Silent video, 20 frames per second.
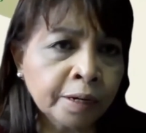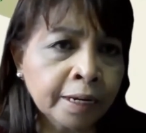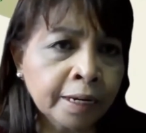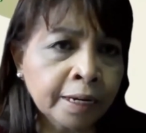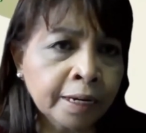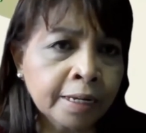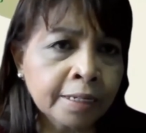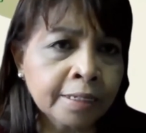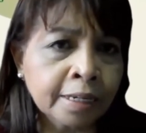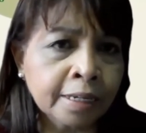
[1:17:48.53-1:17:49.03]

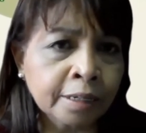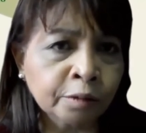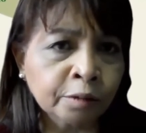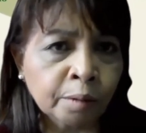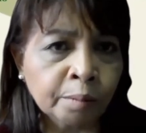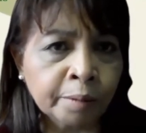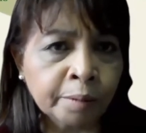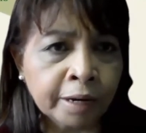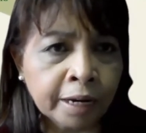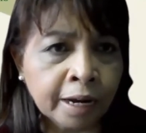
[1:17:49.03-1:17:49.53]
We are
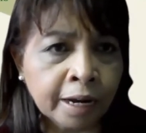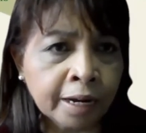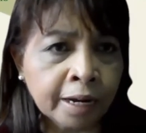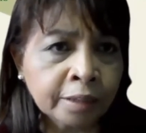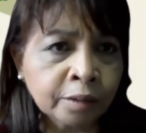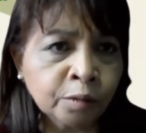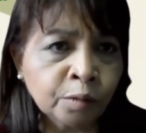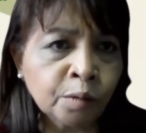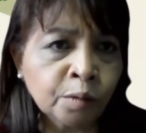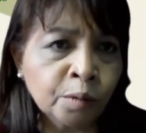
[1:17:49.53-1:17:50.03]
working on
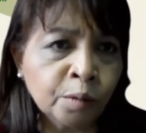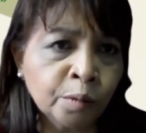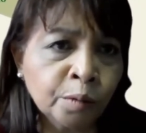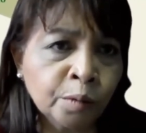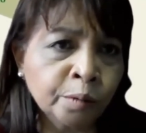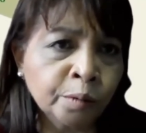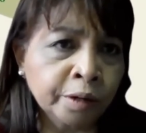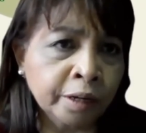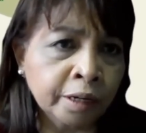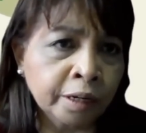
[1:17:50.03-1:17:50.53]
the
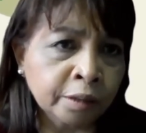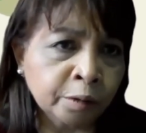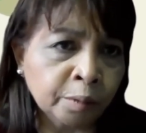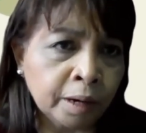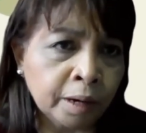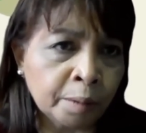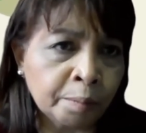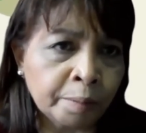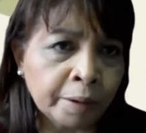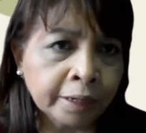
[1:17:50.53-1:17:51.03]
dry
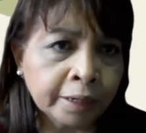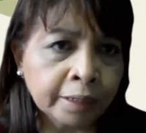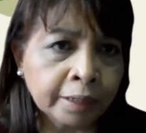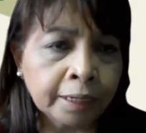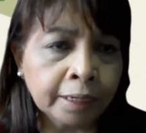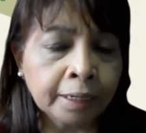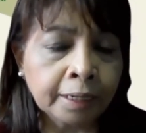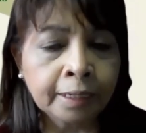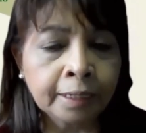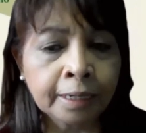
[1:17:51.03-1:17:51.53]

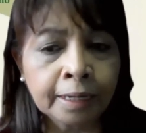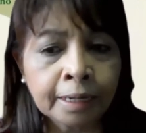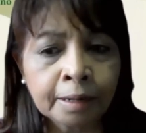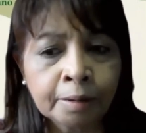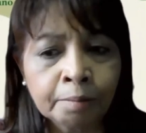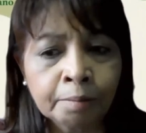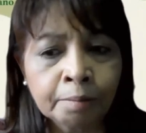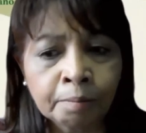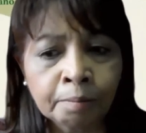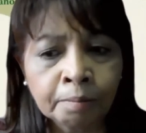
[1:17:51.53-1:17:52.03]
corridor
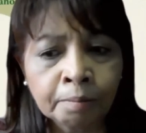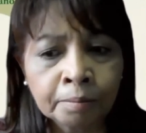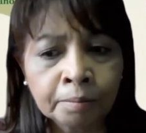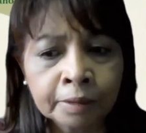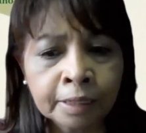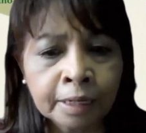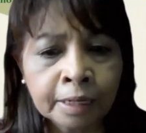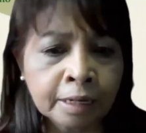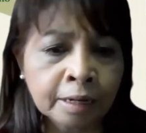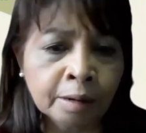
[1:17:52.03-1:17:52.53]
of Central
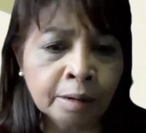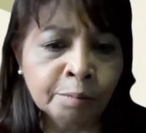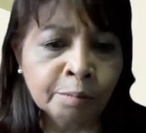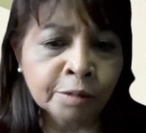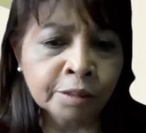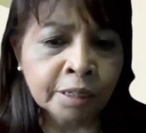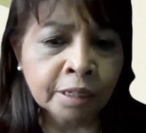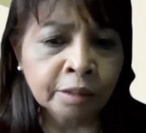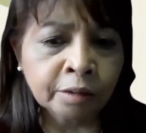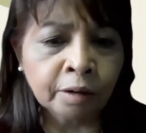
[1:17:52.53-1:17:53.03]

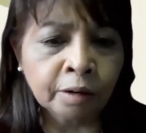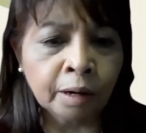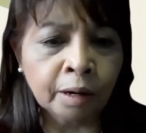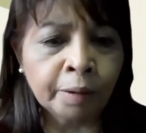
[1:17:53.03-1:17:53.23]
America.